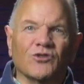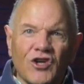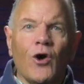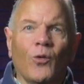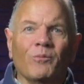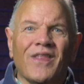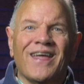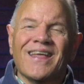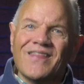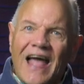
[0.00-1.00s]
So,
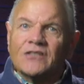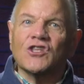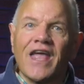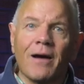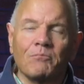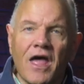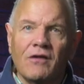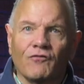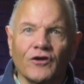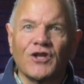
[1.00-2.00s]
that's the
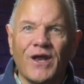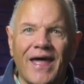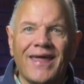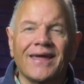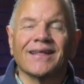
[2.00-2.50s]
update for today.